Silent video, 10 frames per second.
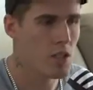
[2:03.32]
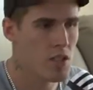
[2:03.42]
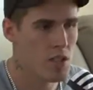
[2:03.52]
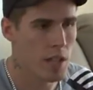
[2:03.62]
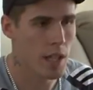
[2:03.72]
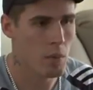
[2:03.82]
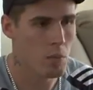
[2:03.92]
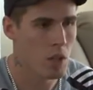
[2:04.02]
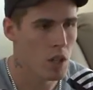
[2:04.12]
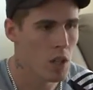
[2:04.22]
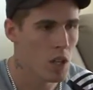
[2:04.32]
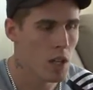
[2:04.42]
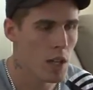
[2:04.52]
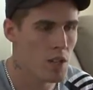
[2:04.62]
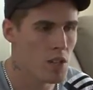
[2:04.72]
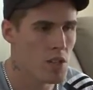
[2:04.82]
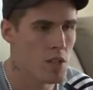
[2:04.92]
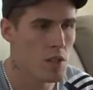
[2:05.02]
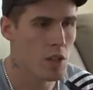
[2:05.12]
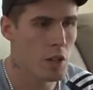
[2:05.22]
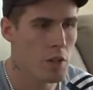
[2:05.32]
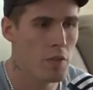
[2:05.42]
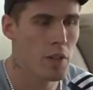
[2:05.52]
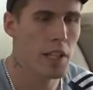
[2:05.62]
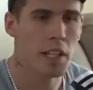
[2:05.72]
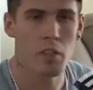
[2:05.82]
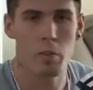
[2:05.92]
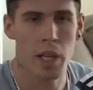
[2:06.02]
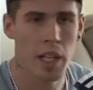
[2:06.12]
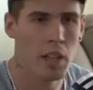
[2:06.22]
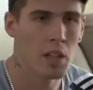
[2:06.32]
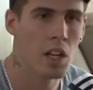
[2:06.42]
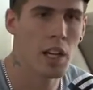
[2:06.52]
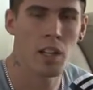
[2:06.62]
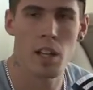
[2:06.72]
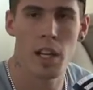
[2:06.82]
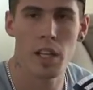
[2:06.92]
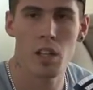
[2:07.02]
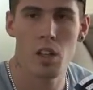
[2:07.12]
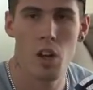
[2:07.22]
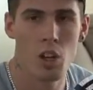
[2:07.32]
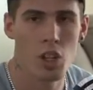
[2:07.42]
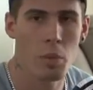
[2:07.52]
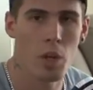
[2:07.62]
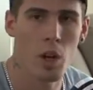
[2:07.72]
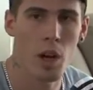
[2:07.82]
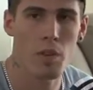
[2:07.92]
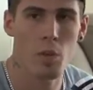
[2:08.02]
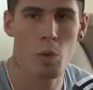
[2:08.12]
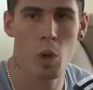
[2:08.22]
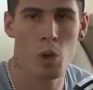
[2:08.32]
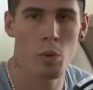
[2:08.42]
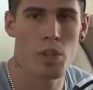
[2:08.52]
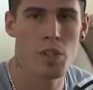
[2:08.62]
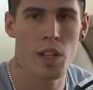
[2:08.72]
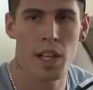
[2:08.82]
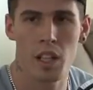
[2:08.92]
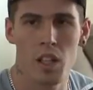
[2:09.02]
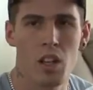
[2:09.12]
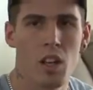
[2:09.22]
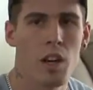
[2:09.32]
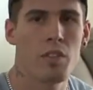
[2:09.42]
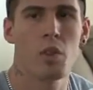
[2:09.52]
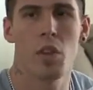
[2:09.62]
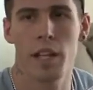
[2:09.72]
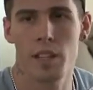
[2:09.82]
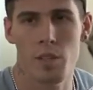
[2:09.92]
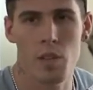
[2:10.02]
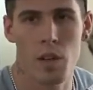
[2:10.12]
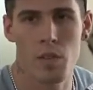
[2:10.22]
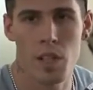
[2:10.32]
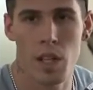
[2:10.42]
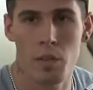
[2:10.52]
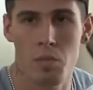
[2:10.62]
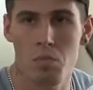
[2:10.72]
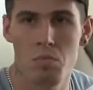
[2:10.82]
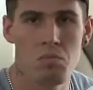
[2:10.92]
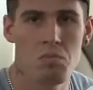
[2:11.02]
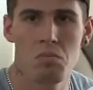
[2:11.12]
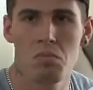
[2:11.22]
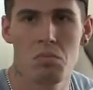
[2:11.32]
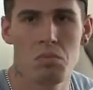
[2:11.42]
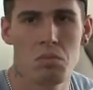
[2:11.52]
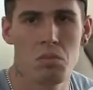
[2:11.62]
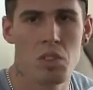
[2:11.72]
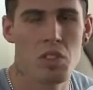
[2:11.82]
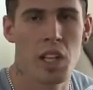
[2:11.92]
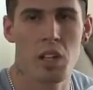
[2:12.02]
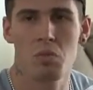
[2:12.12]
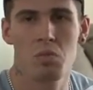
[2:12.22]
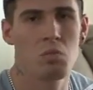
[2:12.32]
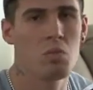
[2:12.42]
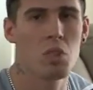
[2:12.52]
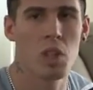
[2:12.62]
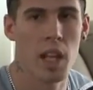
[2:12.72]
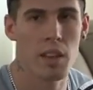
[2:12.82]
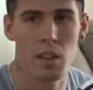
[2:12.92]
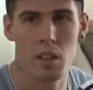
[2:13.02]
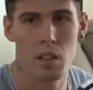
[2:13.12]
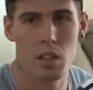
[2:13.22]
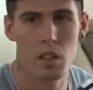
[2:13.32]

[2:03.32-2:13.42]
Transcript: and just the you know, the feeling of being kind of like on top of the world, almost like I feel like sometimes that I'm just like, you're nothing.